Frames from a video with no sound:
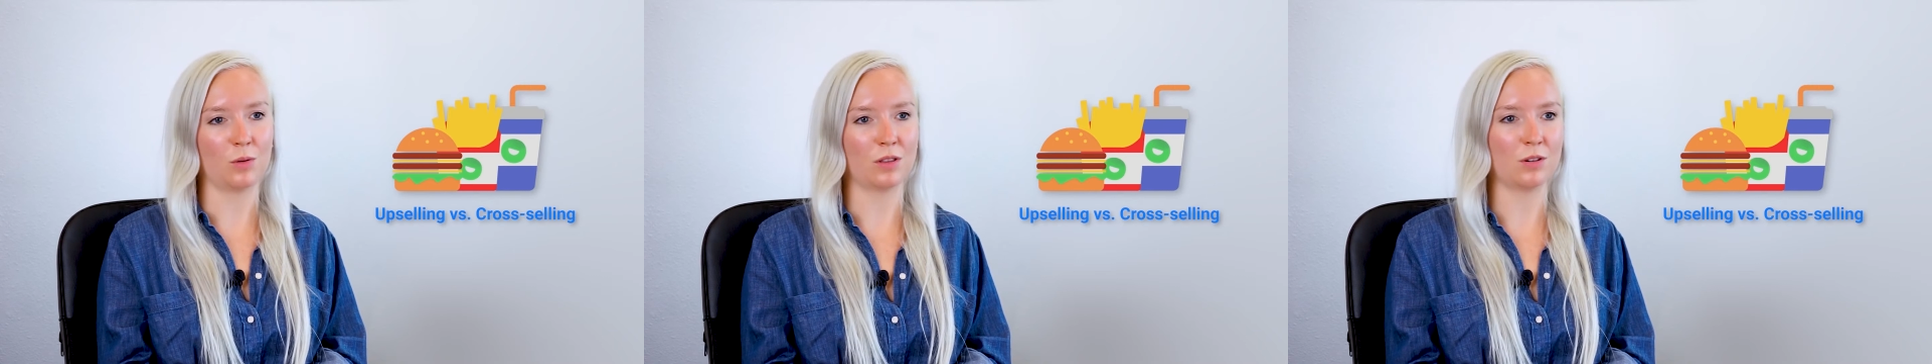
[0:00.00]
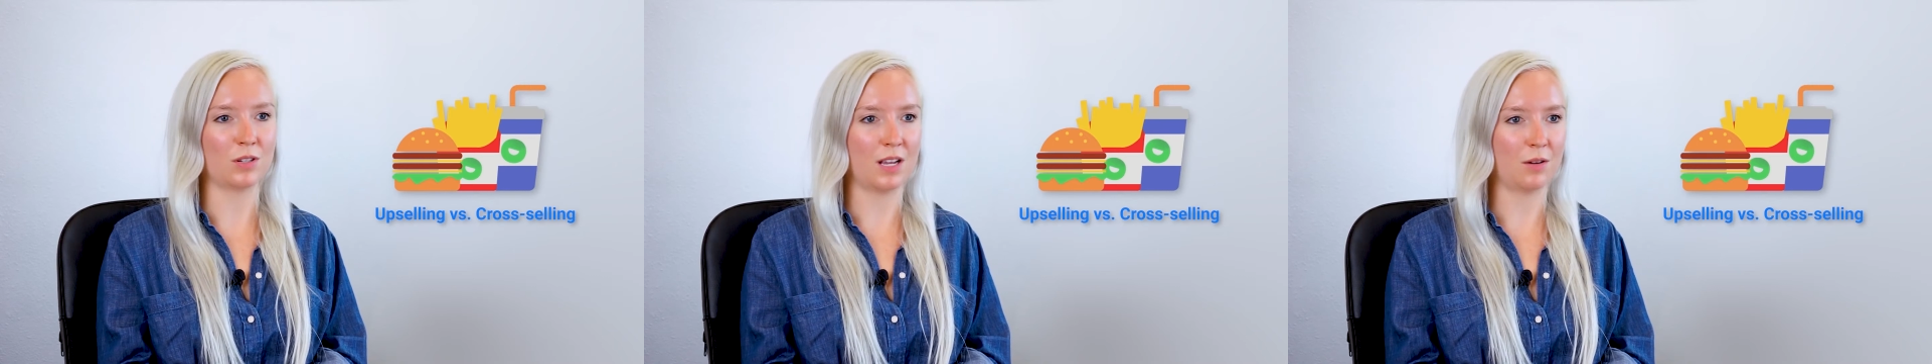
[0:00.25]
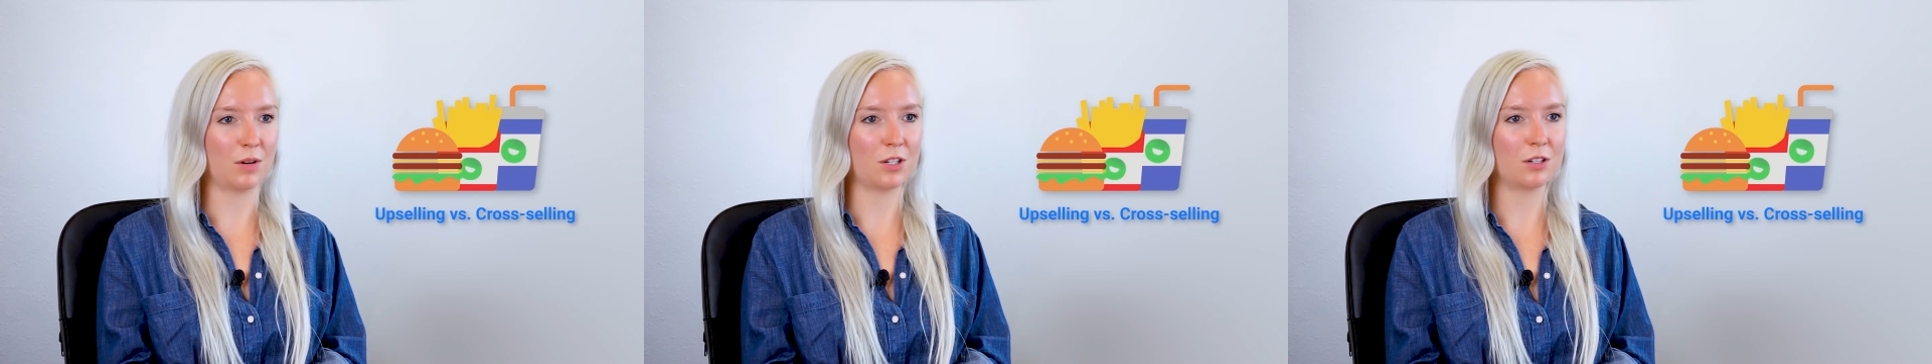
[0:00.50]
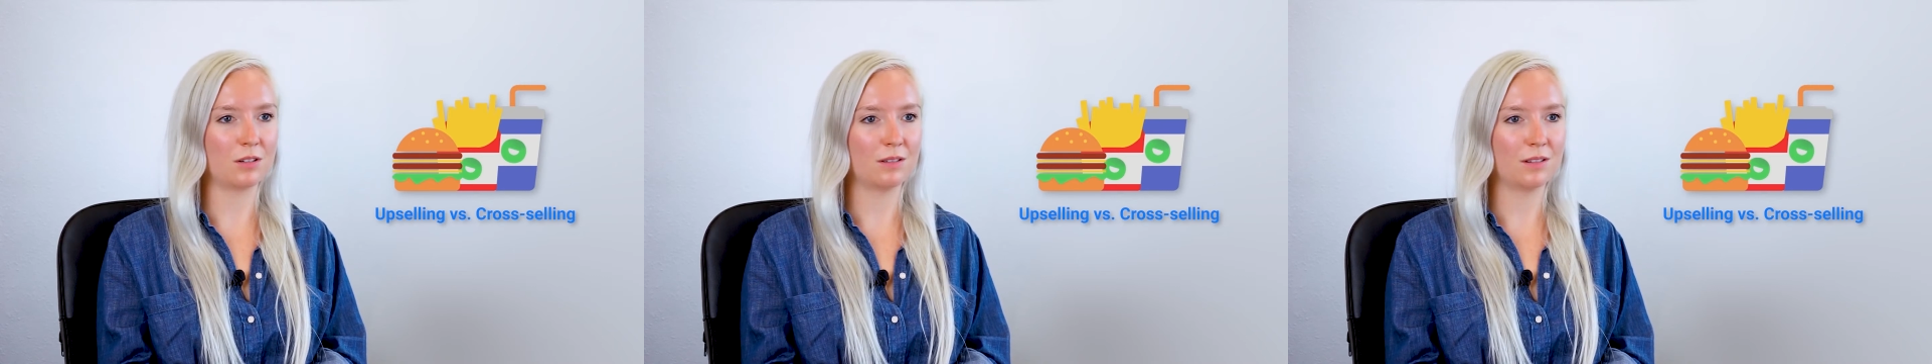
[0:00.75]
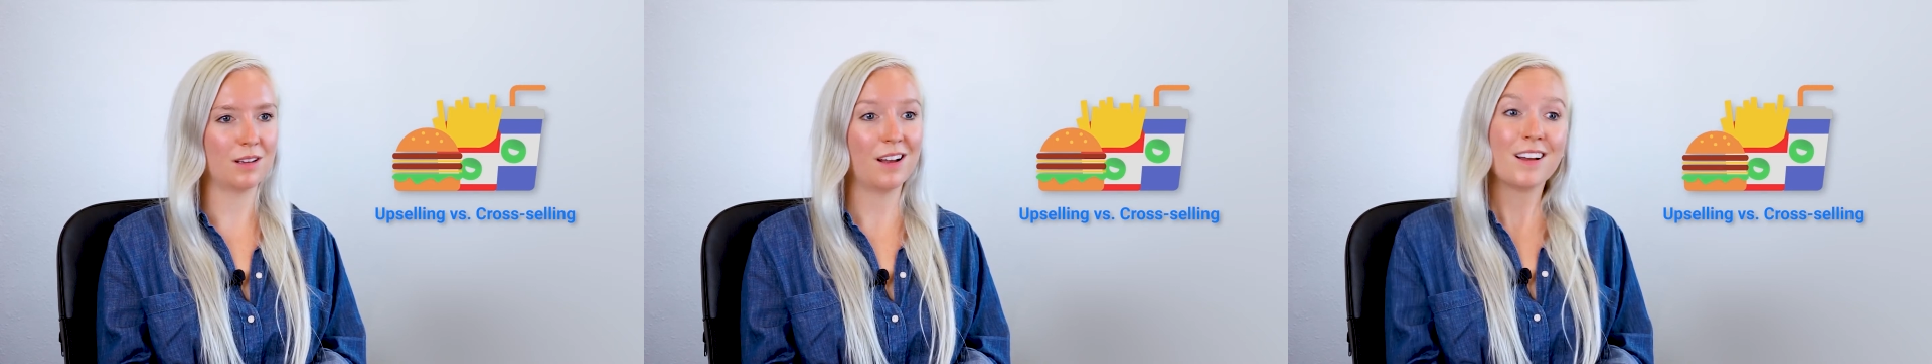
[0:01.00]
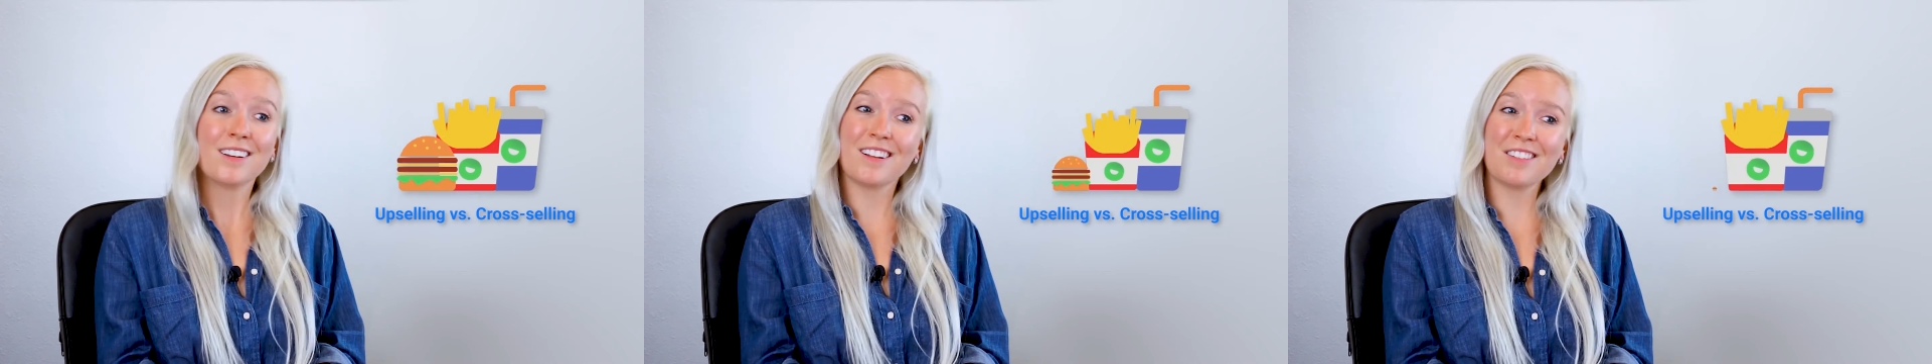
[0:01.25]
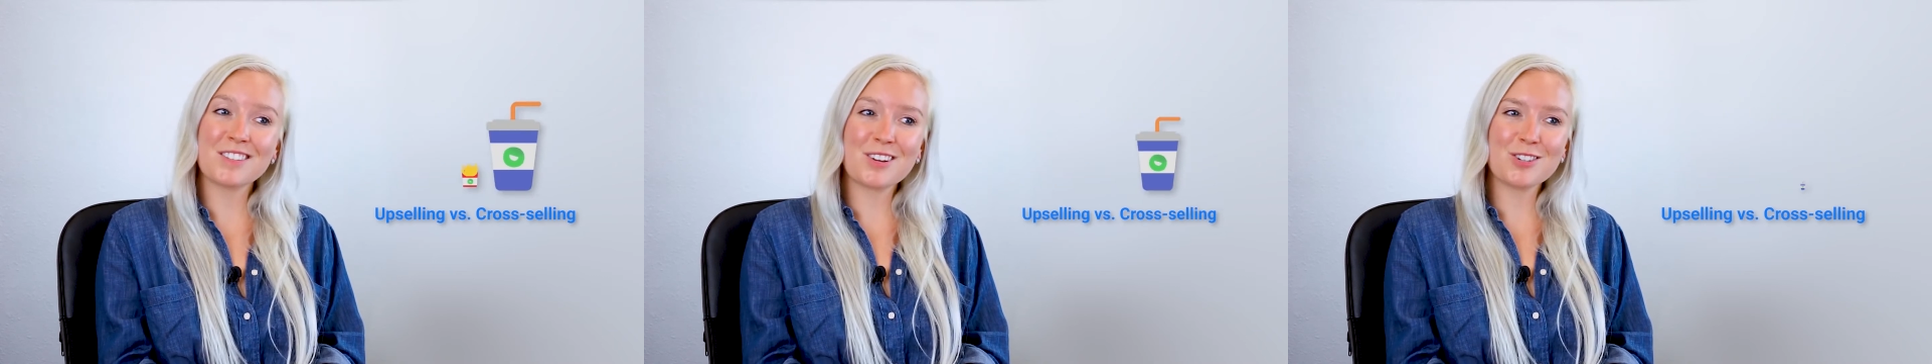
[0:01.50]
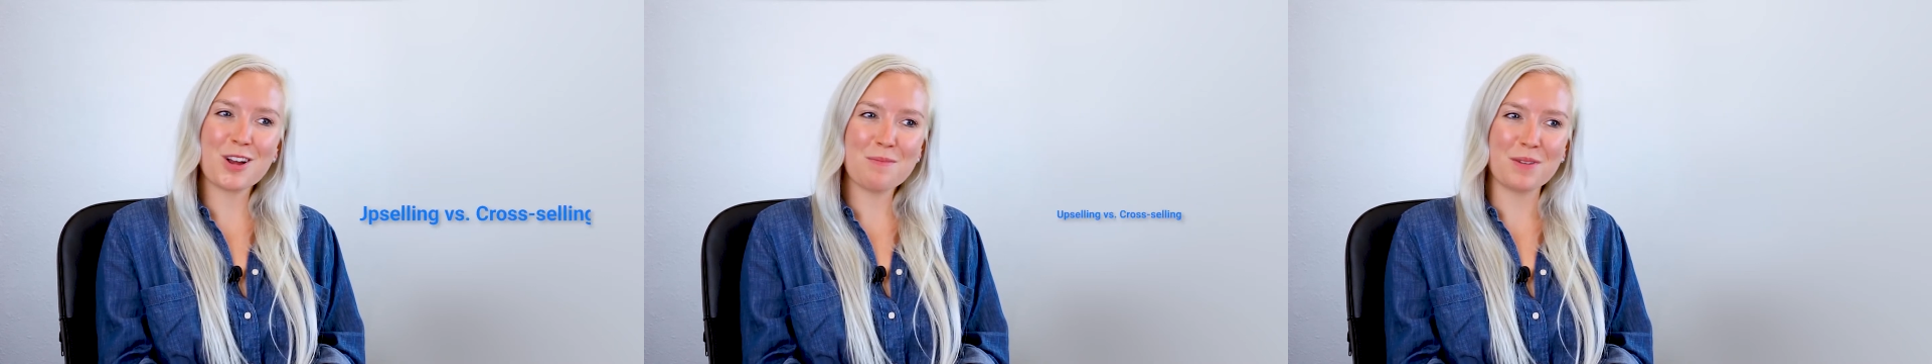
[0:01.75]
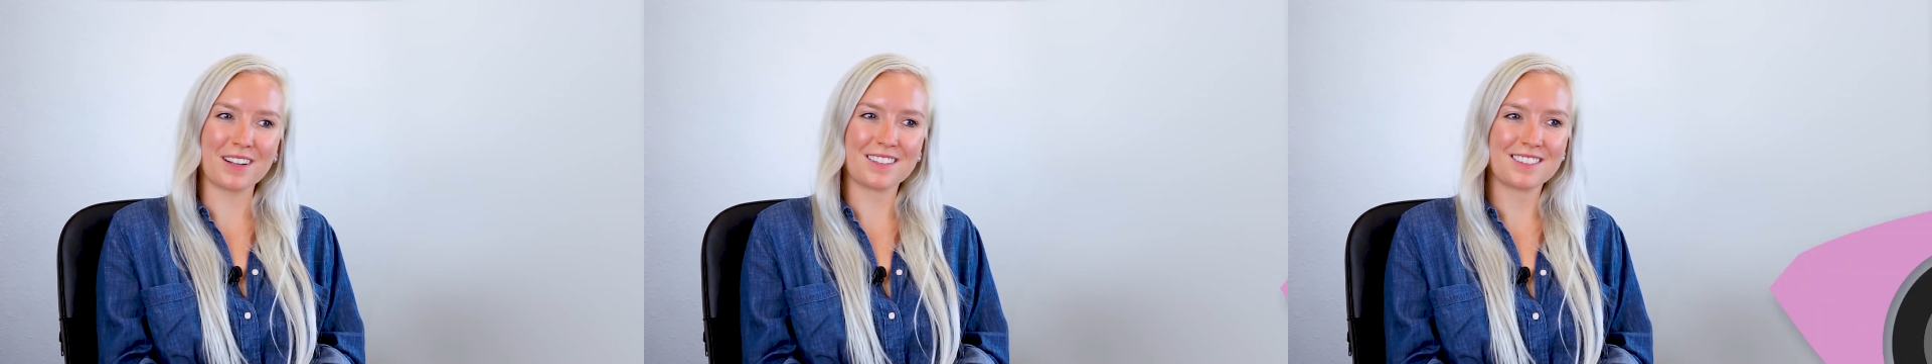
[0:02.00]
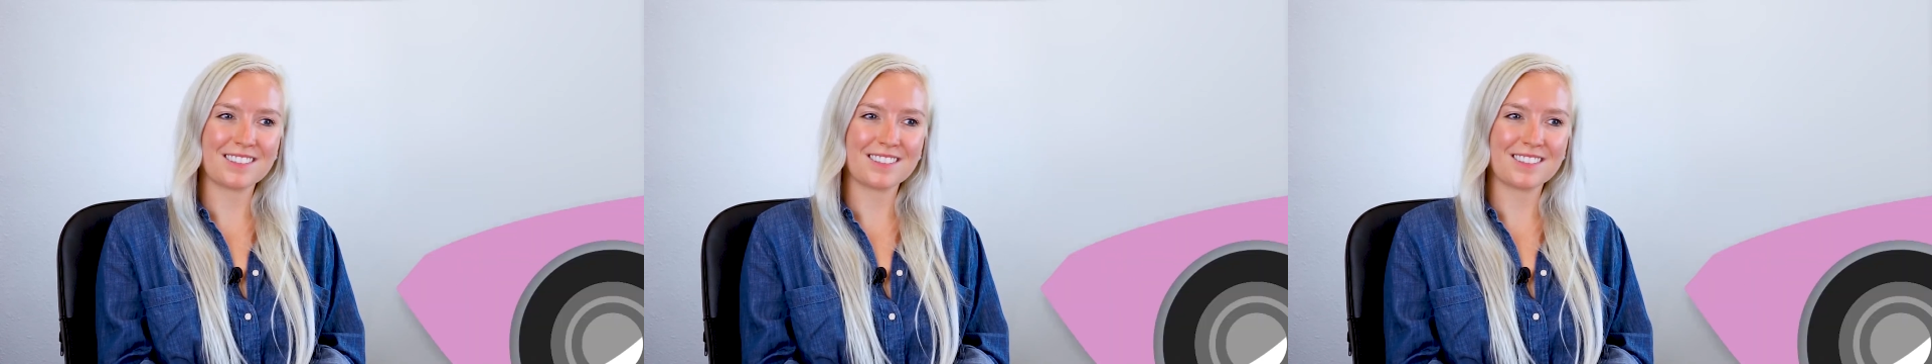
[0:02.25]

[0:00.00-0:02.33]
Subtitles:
with their sandwich. Now let's go shopping.